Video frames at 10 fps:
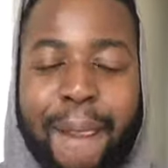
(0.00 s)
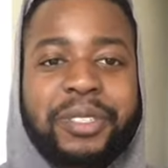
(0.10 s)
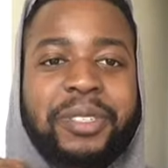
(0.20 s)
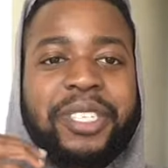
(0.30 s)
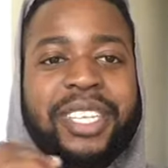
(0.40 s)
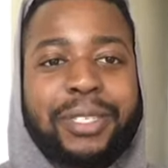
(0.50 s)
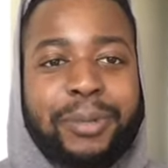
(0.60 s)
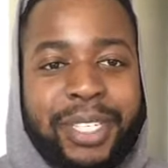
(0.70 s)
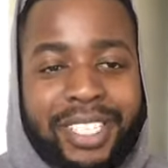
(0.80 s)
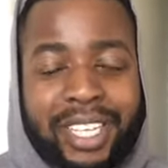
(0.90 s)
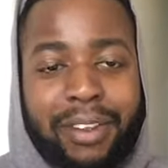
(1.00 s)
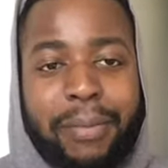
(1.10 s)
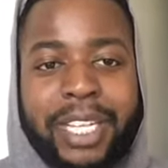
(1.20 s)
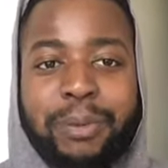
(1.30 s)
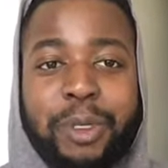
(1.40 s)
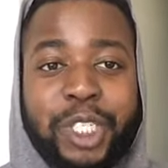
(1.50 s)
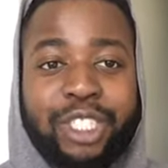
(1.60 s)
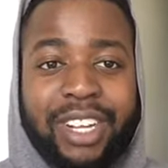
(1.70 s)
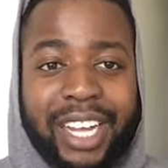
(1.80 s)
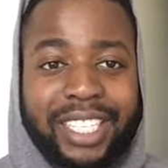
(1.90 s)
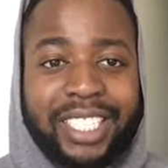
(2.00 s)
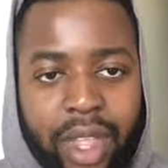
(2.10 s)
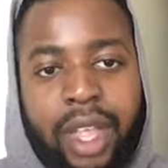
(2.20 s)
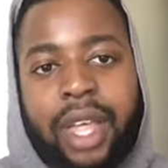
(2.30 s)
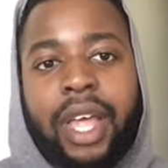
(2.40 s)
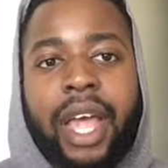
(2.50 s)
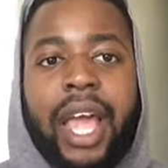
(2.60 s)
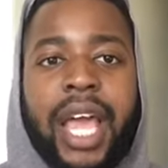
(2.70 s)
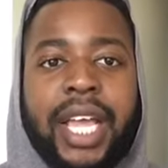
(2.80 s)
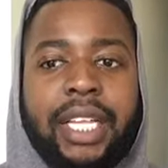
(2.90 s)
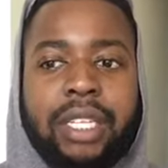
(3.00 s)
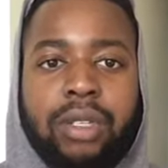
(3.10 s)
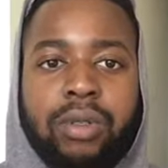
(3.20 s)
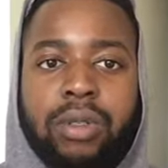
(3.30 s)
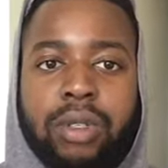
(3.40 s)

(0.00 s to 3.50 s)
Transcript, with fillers: Social media definitely is more distracted and